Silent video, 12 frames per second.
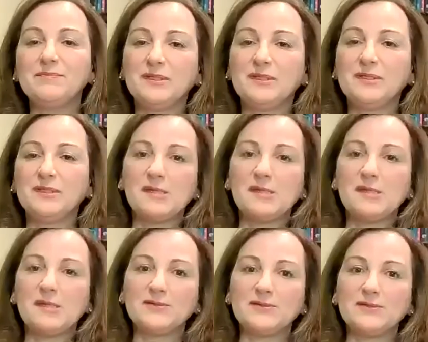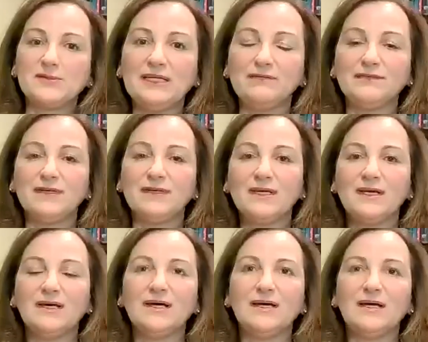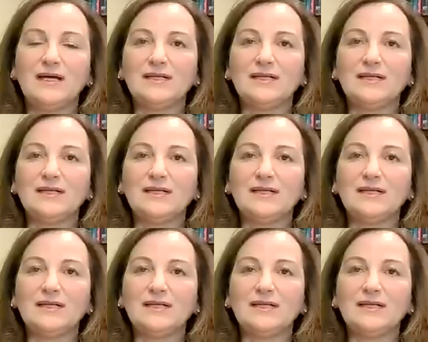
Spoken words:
for us to leave. And